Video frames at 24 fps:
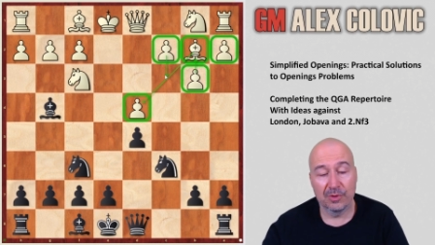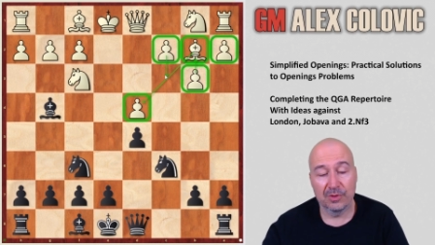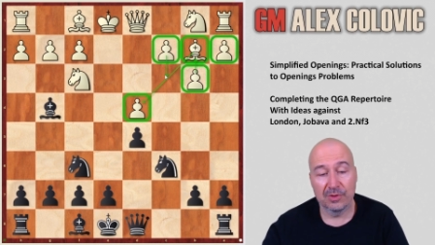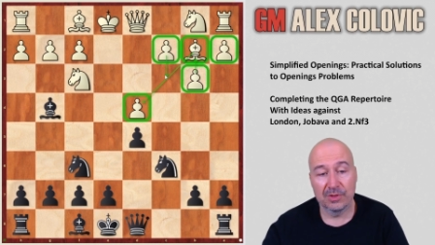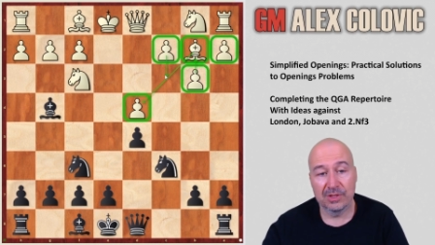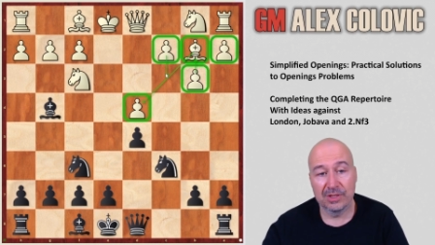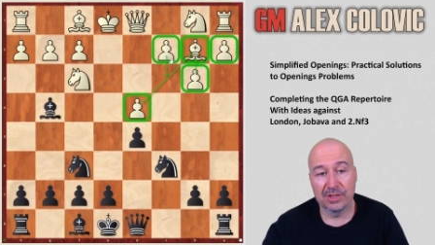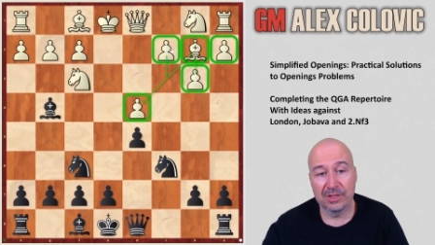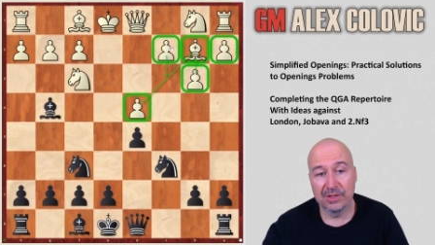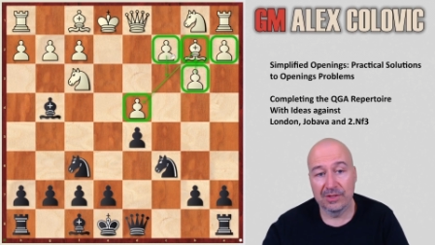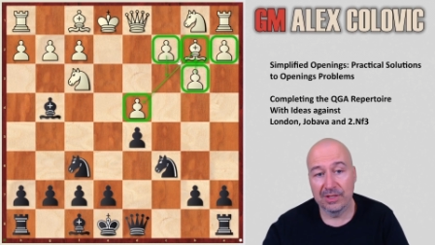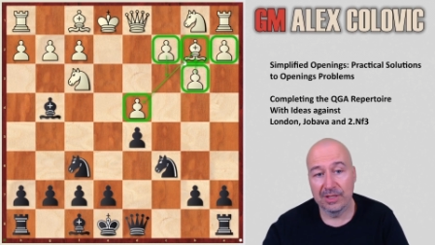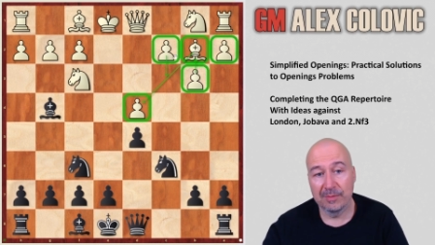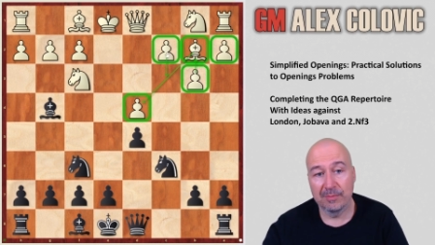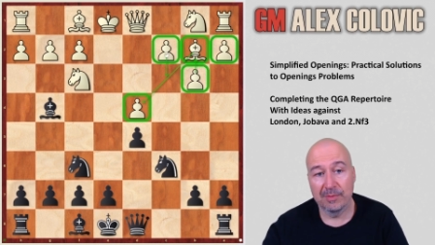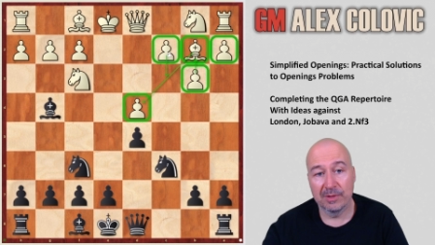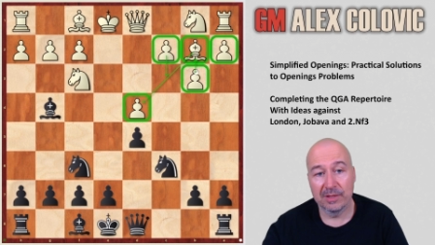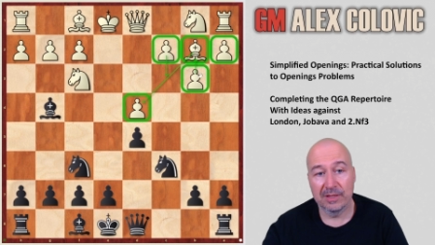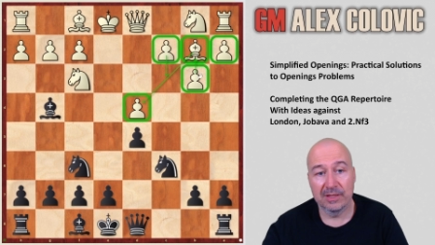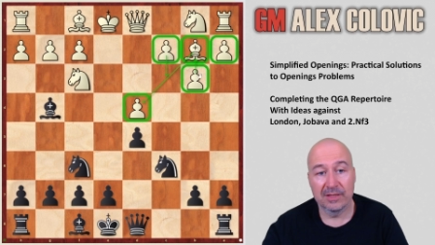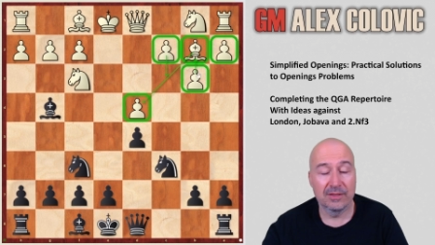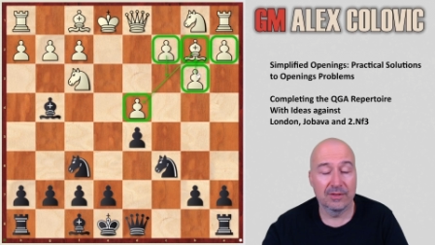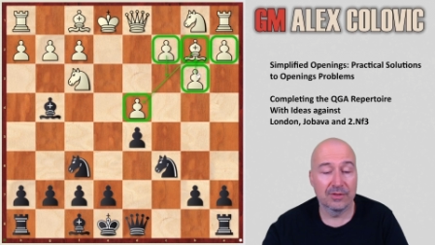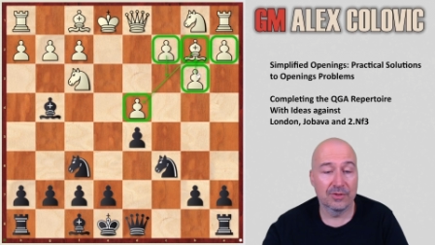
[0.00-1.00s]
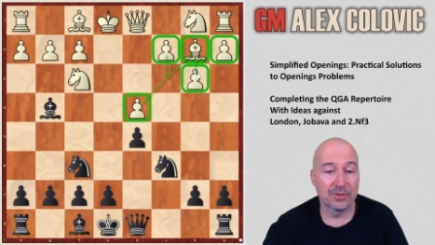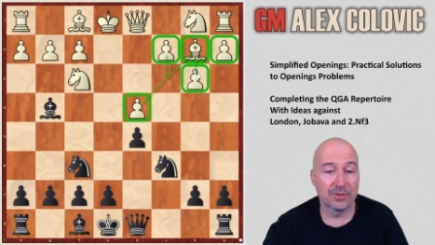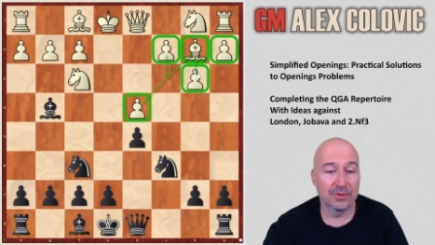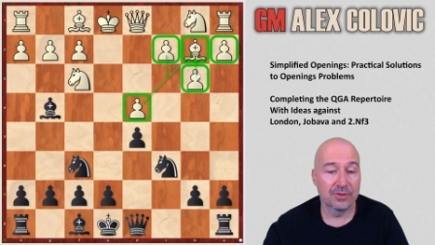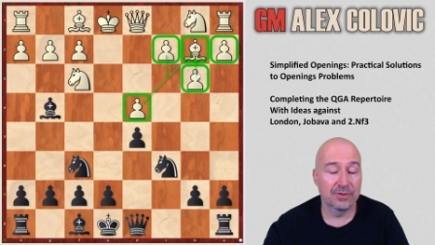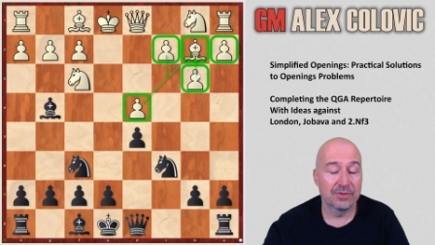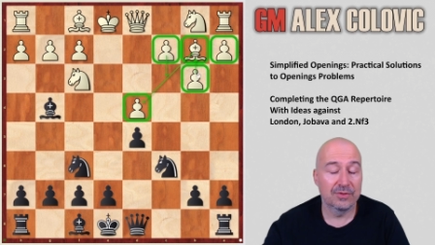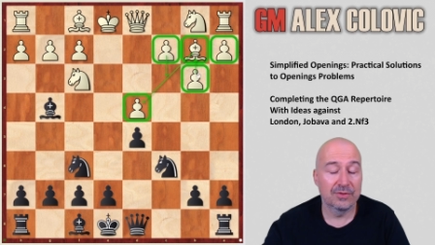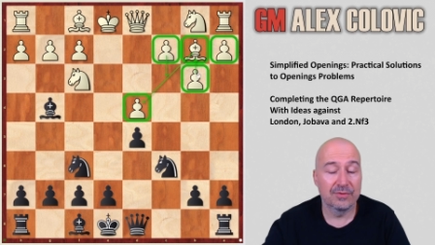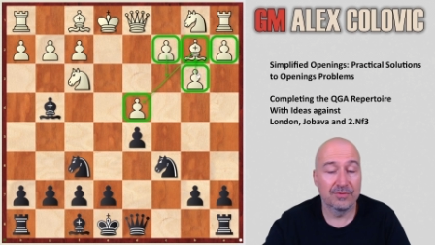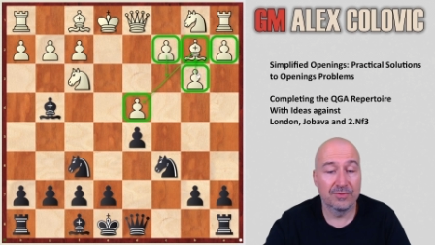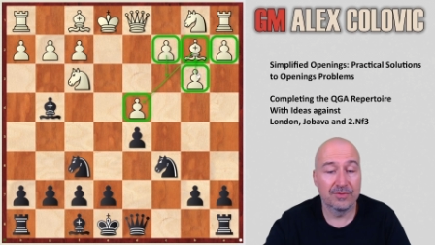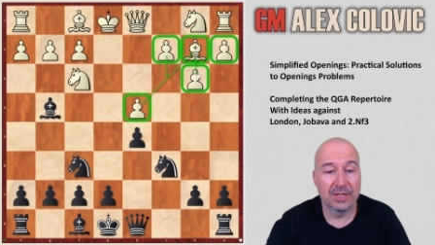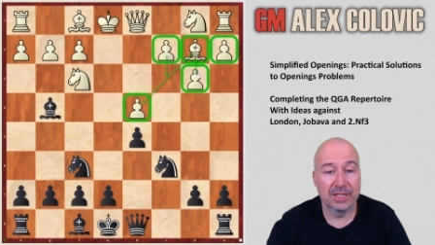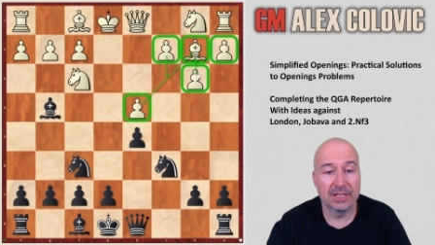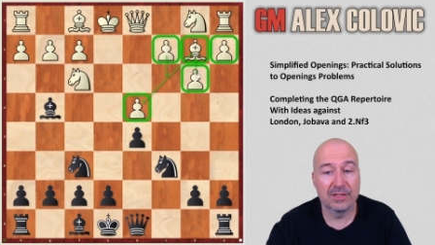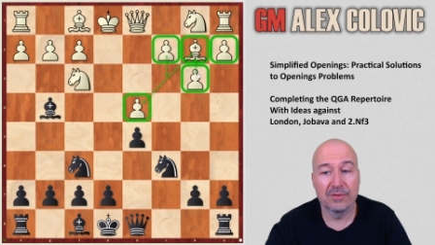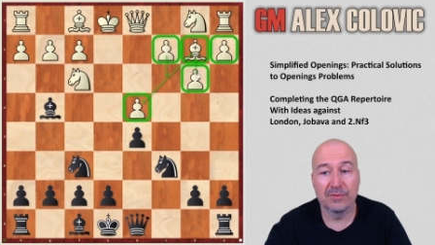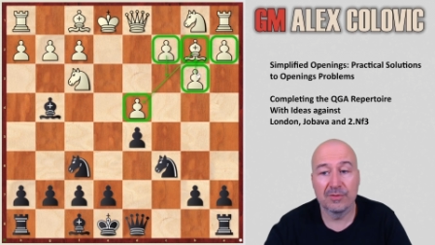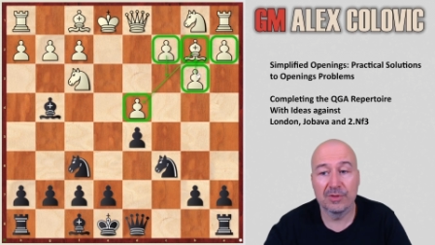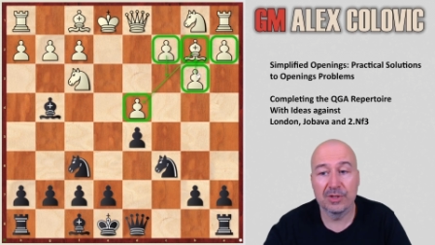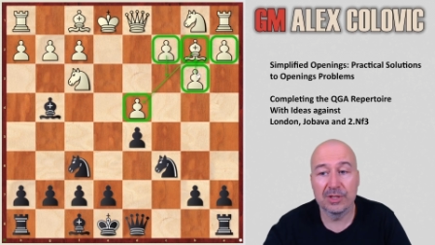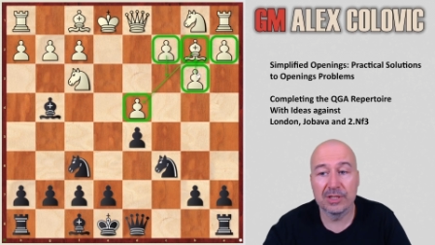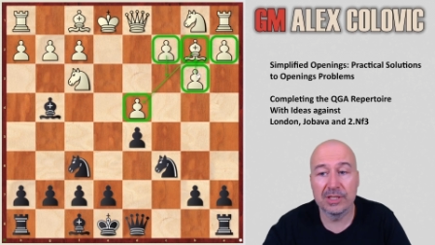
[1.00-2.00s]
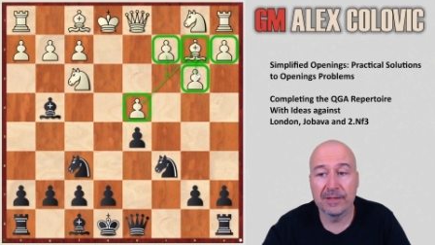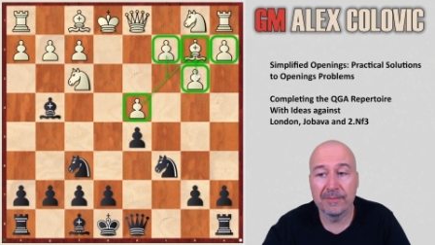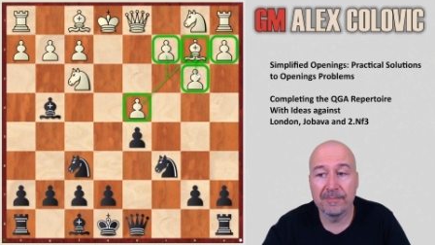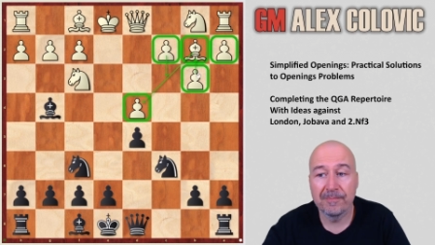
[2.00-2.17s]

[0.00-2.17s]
on c3, but not vice versa.